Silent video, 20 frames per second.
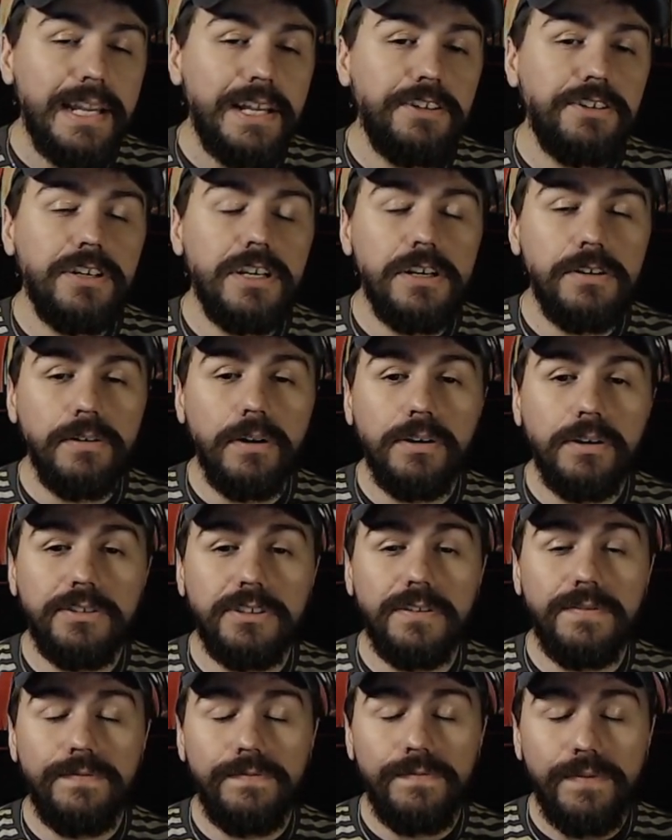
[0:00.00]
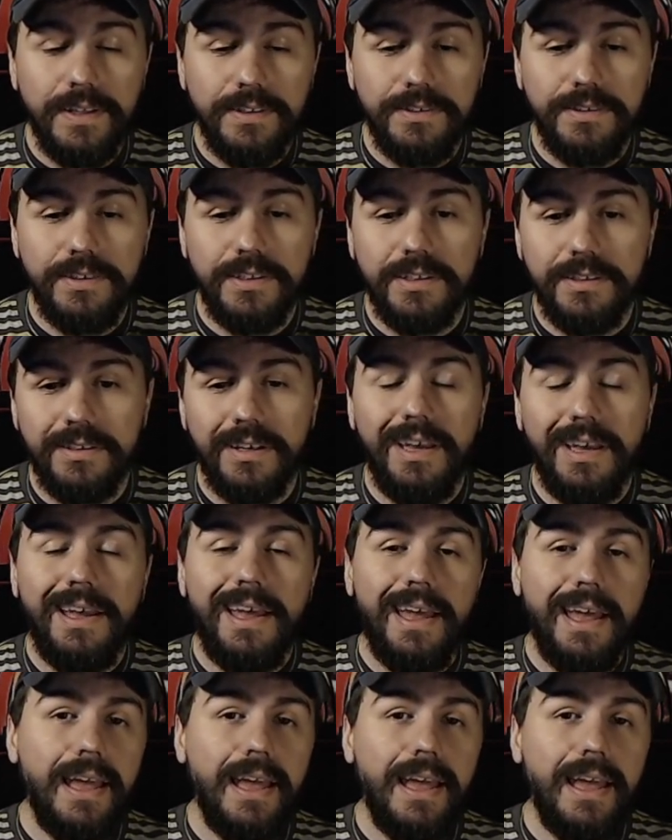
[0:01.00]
each hero's defenses